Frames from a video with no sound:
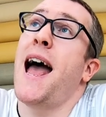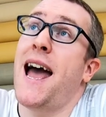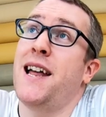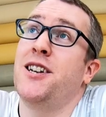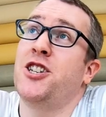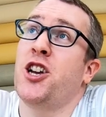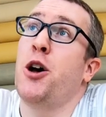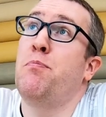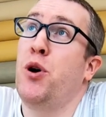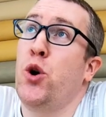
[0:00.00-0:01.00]
And
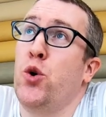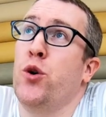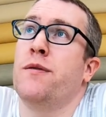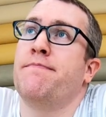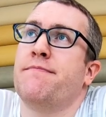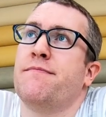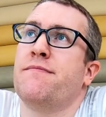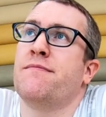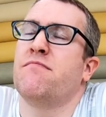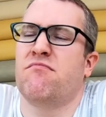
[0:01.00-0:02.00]
a poo.
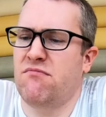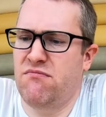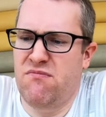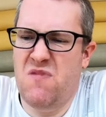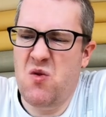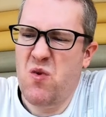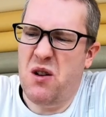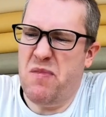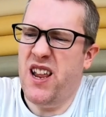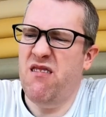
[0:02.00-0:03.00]

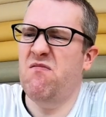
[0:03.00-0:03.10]
Wait a minute,